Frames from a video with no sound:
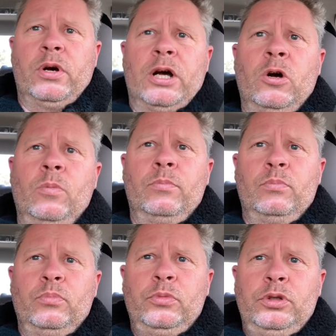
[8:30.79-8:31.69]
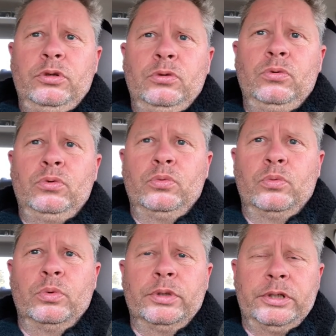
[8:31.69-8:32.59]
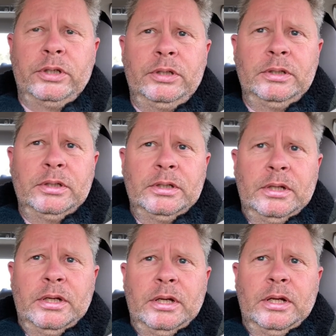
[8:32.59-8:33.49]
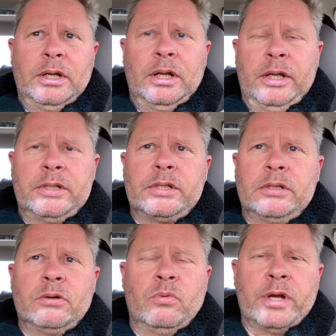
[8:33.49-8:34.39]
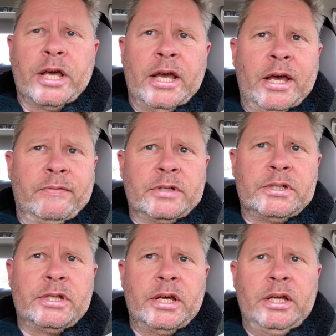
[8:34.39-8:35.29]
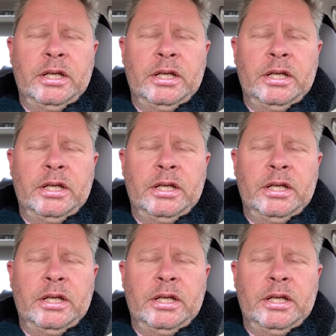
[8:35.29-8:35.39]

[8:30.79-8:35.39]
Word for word: I hope you would listen to what I have to say.